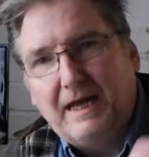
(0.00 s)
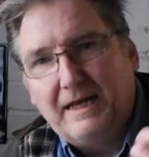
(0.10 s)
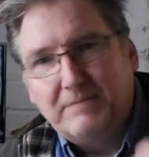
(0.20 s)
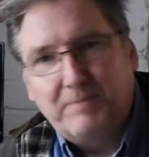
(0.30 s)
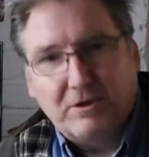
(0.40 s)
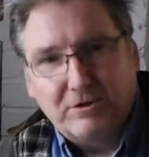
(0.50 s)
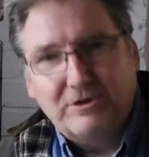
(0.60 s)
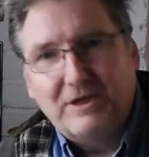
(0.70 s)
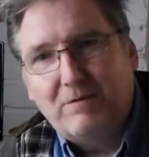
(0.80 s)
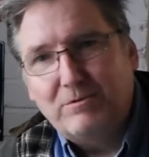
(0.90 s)
And it's
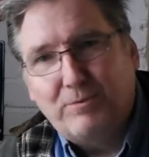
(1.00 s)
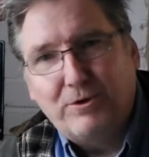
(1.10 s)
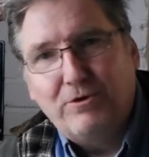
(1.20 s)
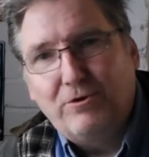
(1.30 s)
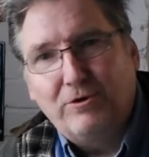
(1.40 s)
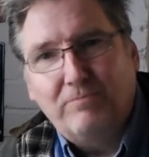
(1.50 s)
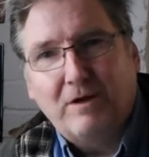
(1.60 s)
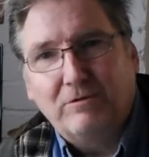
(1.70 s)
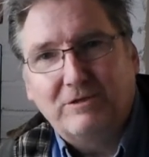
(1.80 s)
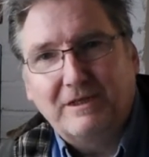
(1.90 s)
because I was putting all the
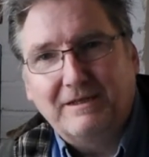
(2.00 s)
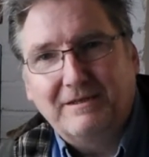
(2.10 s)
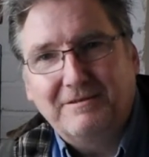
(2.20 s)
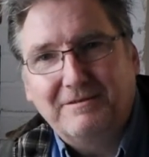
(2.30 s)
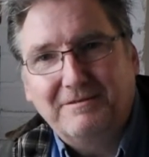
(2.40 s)
malt in.